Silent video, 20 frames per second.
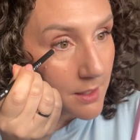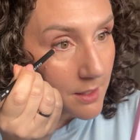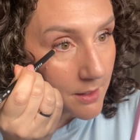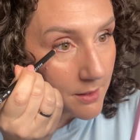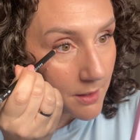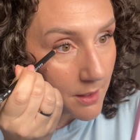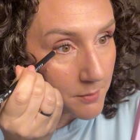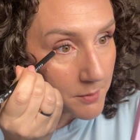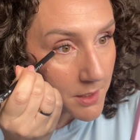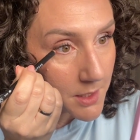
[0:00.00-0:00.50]

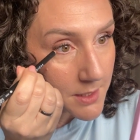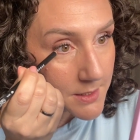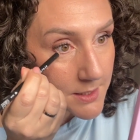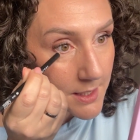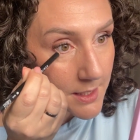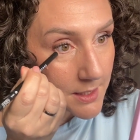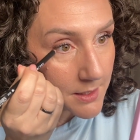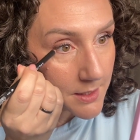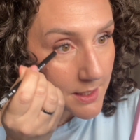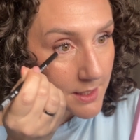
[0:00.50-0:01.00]
I'm going to
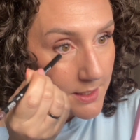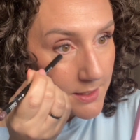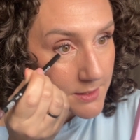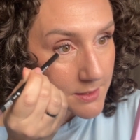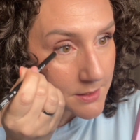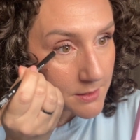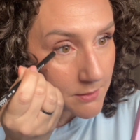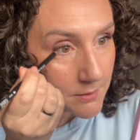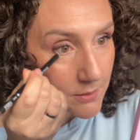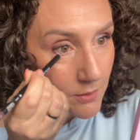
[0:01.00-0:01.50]
take this
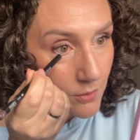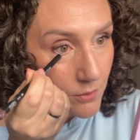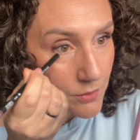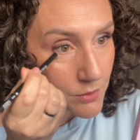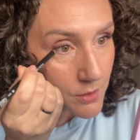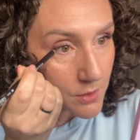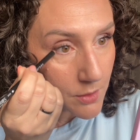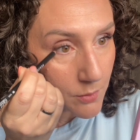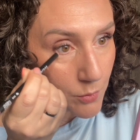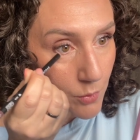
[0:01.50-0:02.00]

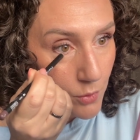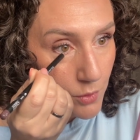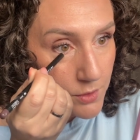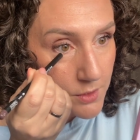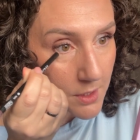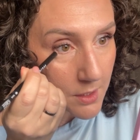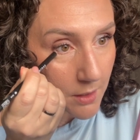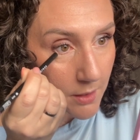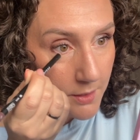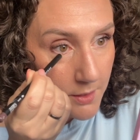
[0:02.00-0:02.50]
onto the
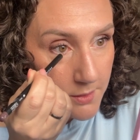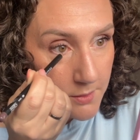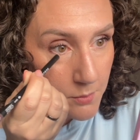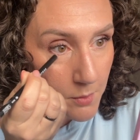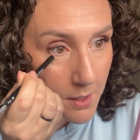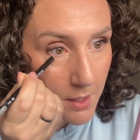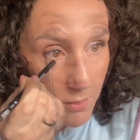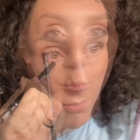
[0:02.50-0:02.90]
waterline as well.